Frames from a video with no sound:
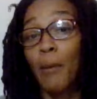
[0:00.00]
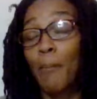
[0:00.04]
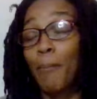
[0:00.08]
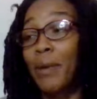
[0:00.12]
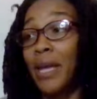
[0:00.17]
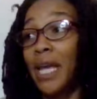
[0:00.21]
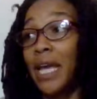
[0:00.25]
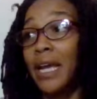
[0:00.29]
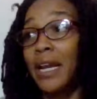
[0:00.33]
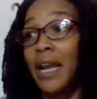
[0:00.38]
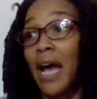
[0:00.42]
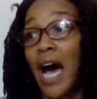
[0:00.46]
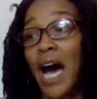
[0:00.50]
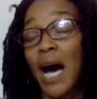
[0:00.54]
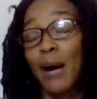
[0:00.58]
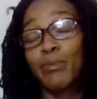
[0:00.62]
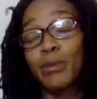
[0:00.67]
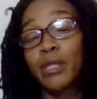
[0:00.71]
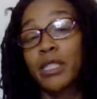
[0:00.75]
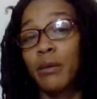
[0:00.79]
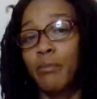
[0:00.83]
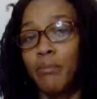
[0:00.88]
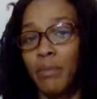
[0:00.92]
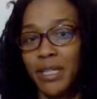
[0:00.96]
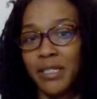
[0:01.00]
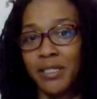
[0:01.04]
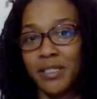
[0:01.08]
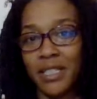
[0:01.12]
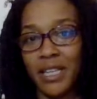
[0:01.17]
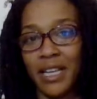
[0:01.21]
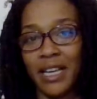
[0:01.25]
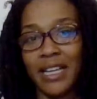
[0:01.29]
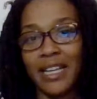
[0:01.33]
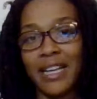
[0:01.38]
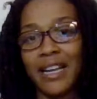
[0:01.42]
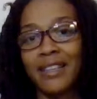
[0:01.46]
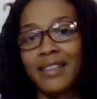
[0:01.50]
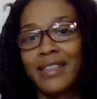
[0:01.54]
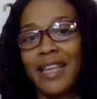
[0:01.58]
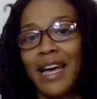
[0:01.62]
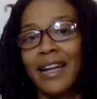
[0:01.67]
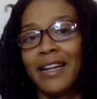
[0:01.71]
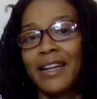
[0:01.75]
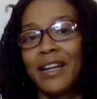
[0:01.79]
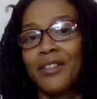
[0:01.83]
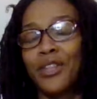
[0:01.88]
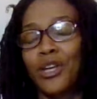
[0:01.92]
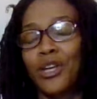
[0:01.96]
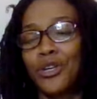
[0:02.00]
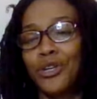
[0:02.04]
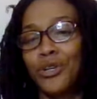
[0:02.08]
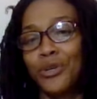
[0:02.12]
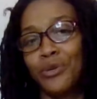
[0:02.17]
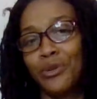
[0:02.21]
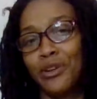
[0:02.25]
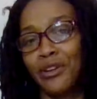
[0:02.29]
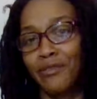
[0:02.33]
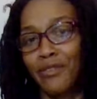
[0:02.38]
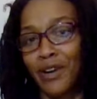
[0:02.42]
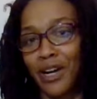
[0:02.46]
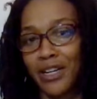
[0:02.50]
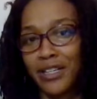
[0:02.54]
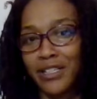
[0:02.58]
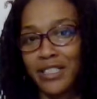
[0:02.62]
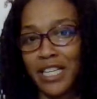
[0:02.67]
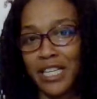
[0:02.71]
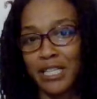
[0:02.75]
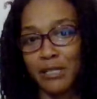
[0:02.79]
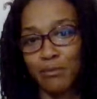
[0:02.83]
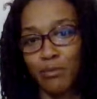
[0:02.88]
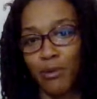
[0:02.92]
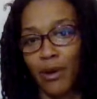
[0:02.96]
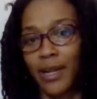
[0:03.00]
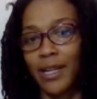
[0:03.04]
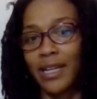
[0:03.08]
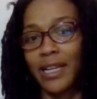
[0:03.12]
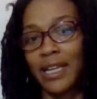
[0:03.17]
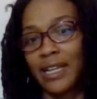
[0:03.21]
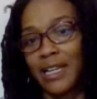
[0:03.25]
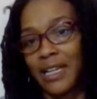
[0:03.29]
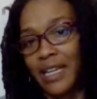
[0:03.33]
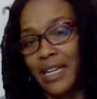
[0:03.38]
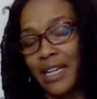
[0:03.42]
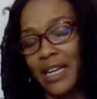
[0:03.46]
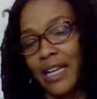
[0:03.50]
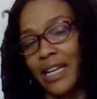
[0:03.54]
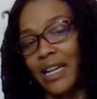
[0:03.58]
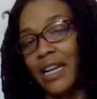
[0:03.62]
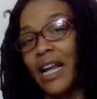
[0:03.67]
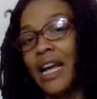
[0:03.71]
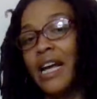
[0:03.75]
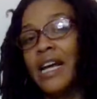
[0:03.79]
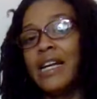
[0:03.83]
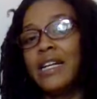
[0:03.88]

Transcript: being optimistic that the universe is bringing in